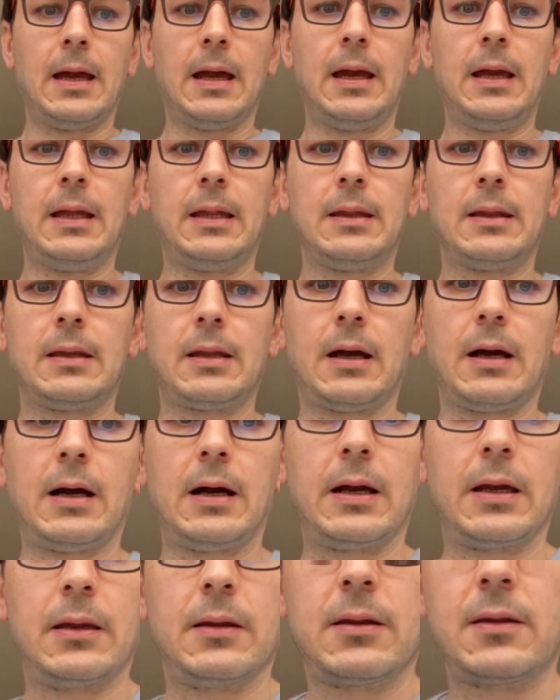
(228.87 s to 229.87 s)
And
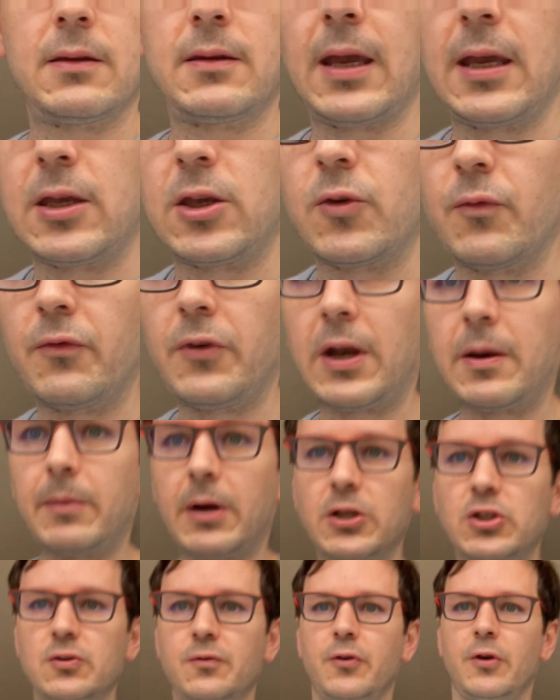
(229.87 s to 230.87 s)
I thank you very
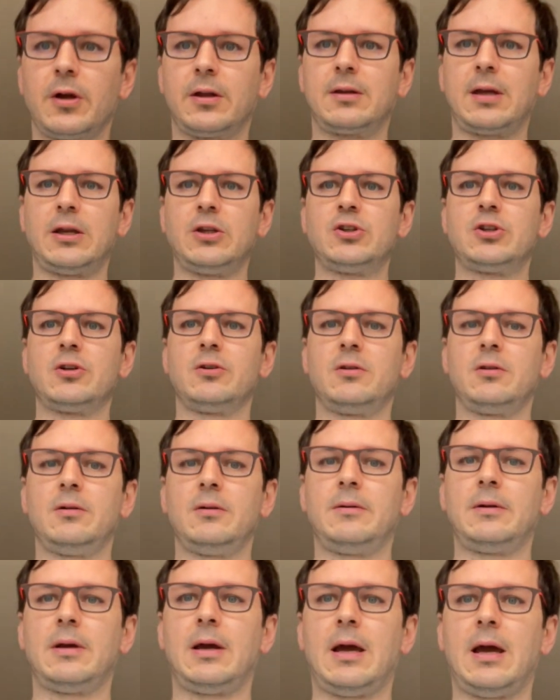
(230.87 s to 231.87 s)
much for your attention,
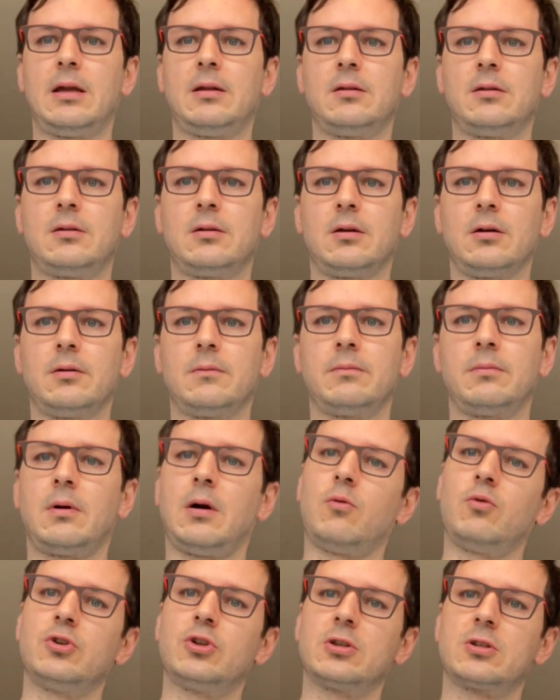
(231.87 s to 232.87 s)
and
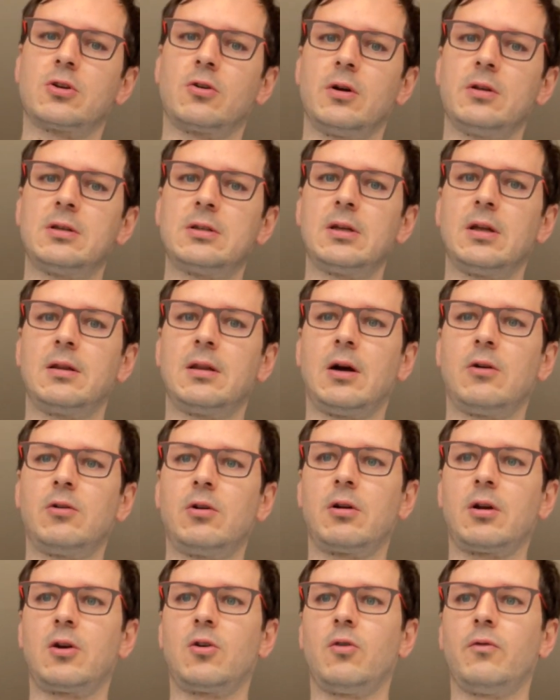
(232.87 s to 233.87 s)
I will just go and sit down
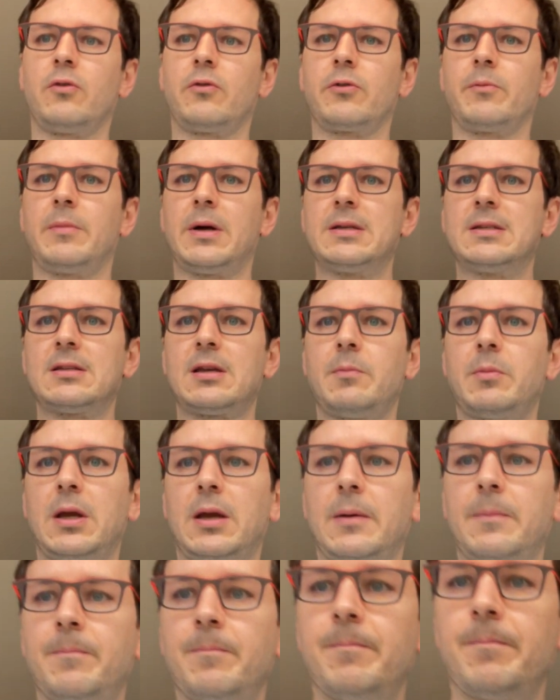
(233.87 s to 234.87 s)
and recover from my
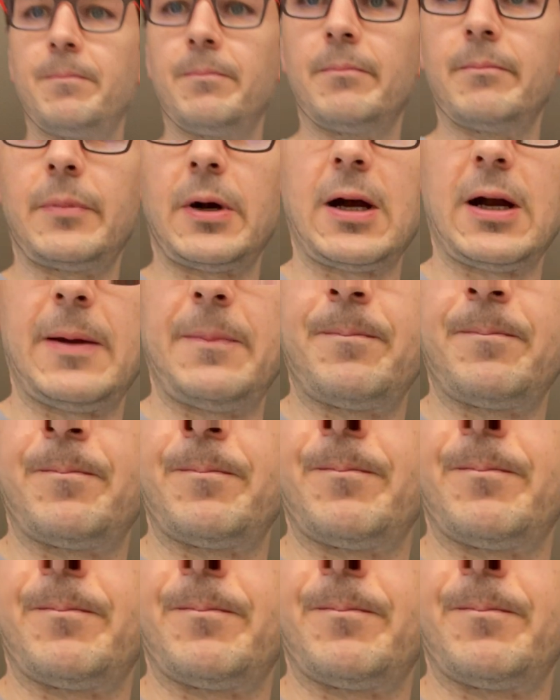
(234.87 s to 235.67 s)
stabbing. Bye.